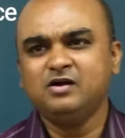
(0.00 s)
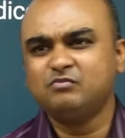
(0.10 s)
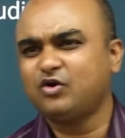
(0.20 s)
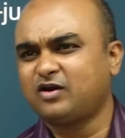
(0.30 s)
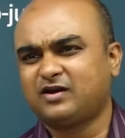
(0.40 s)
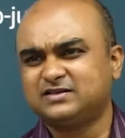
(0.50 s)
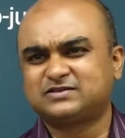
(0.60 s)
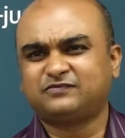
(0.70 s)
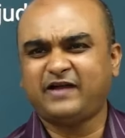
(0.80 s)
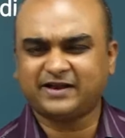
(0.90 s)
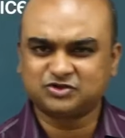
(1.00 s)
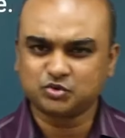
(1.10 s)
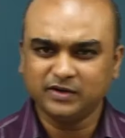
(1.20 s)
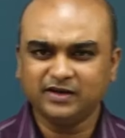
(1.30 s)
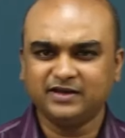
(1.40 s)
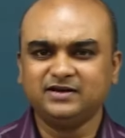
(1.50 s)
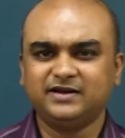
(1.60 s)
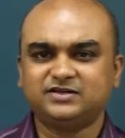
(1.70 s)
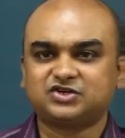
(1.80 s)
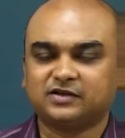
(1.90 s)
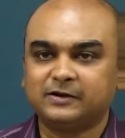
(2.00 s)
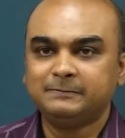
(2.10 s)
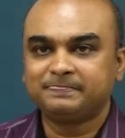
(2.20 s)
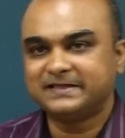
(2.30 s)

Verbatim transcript: more or less factual in nature, the